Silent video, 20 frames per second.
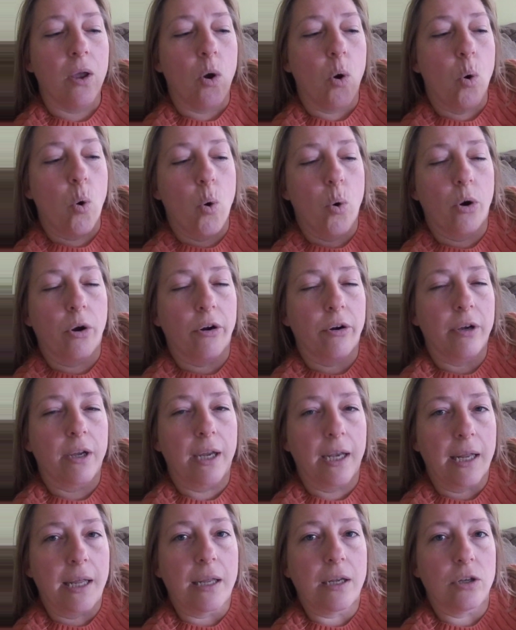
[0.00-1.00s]
or
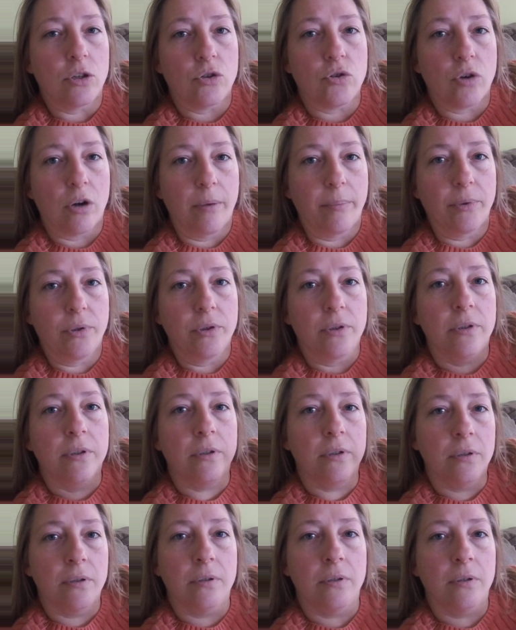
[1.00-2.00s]
getting into trouble
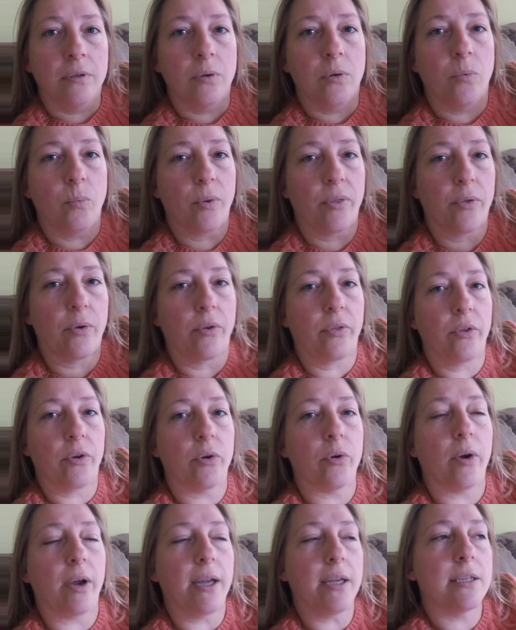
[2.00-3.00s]
when they're in their
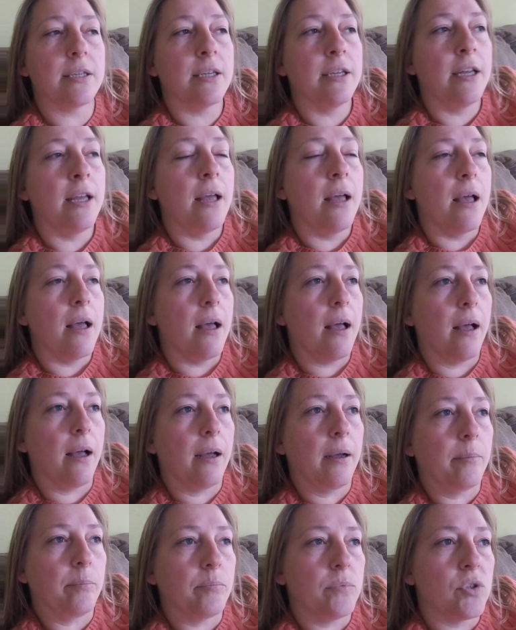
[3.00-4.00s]
crate.
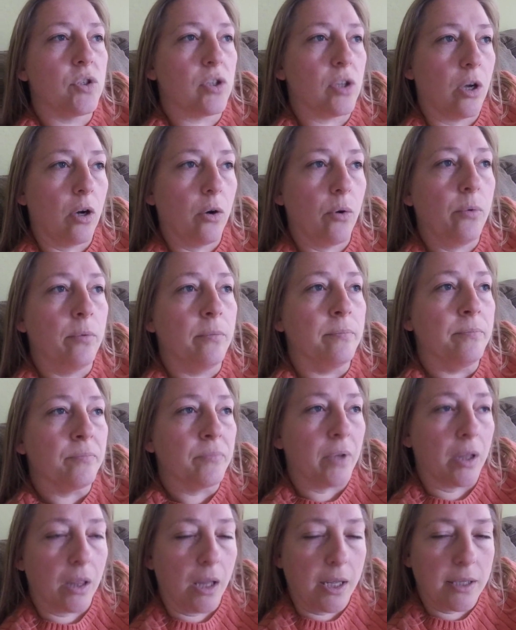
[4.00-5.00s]
So
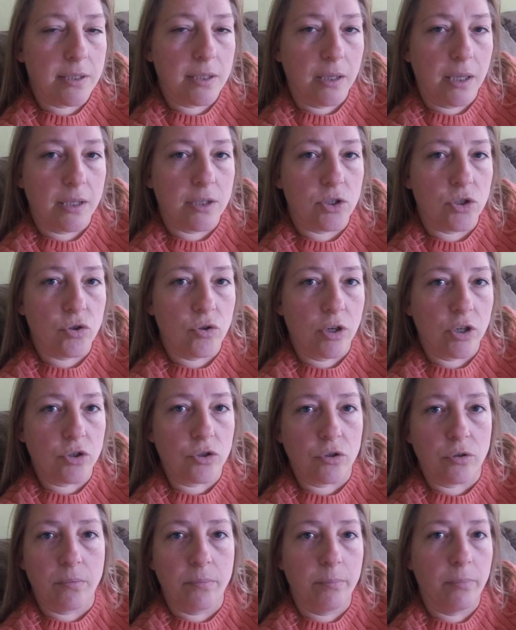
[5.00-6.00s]
lots and lots of
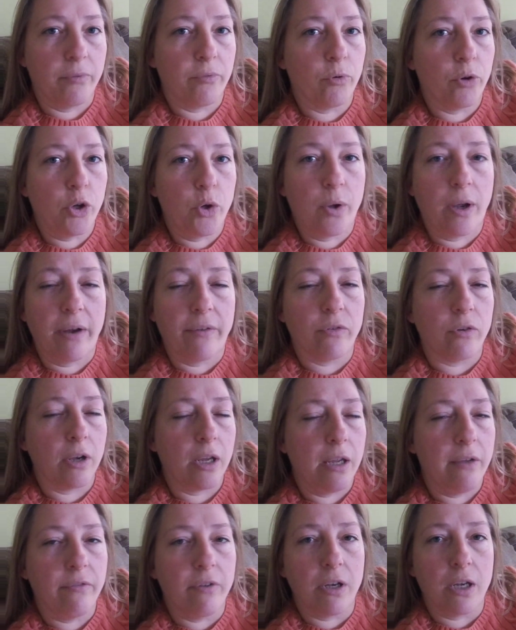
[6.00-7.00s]
structure before you ever
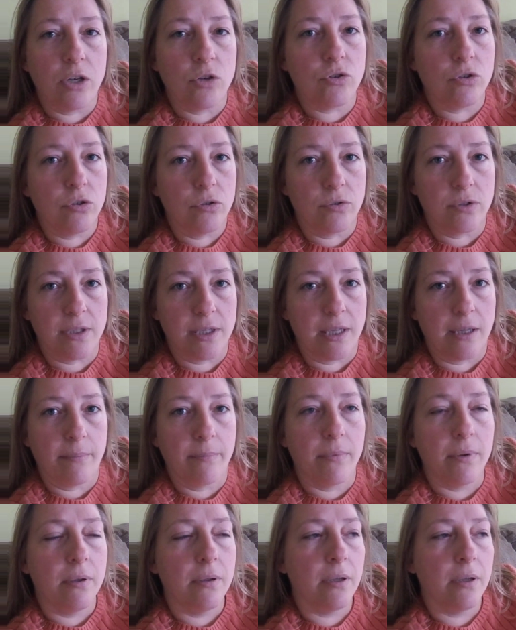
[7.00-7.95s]
even introduce them.